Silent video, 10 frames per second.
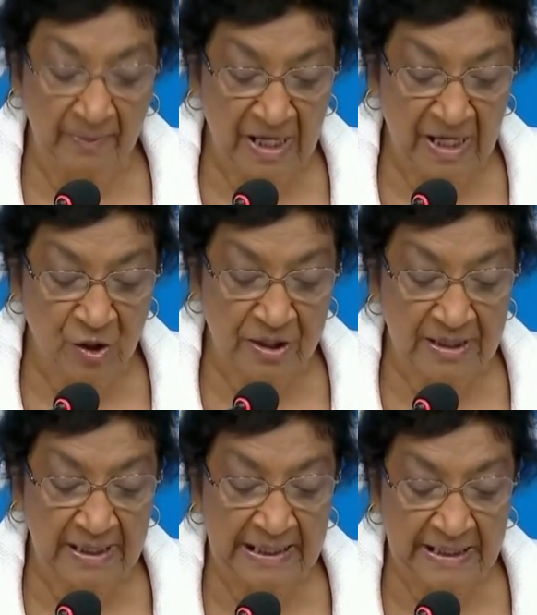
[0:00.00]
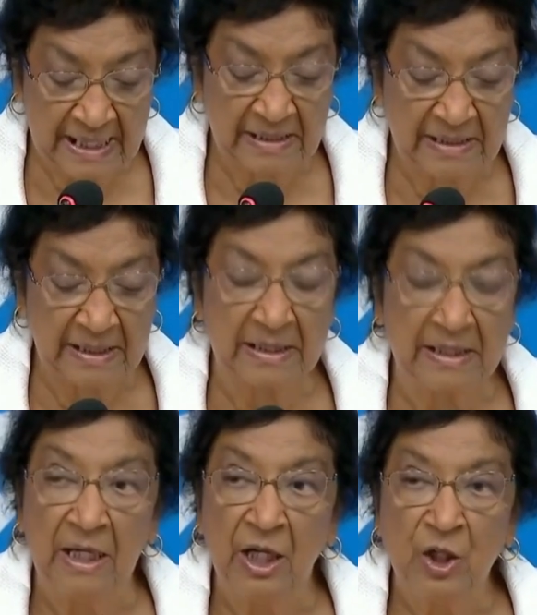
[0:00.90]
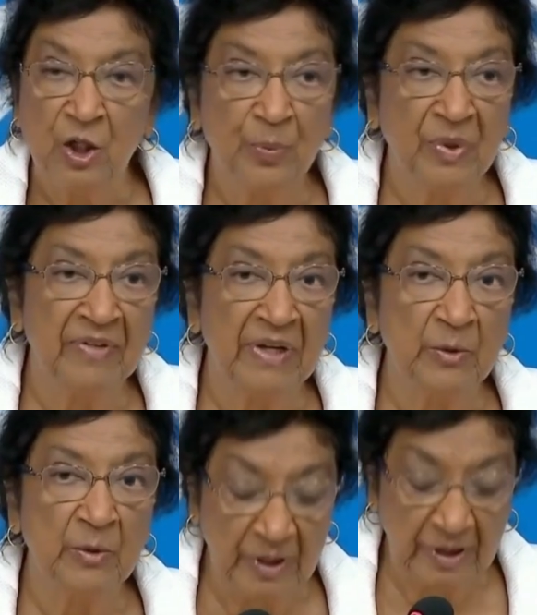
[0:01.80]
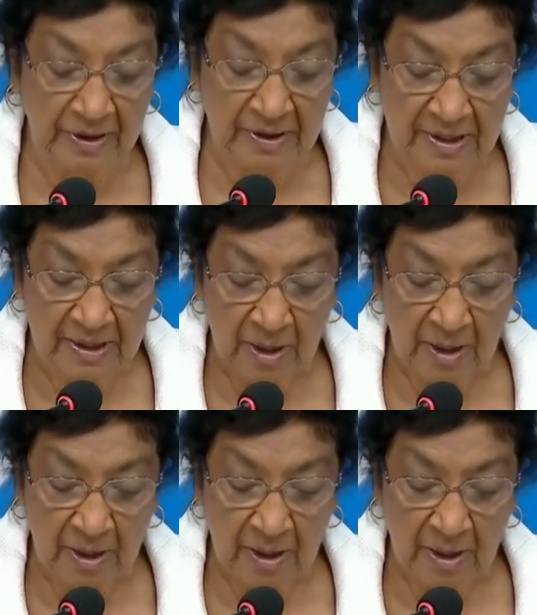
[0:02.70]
measures intended to prevent births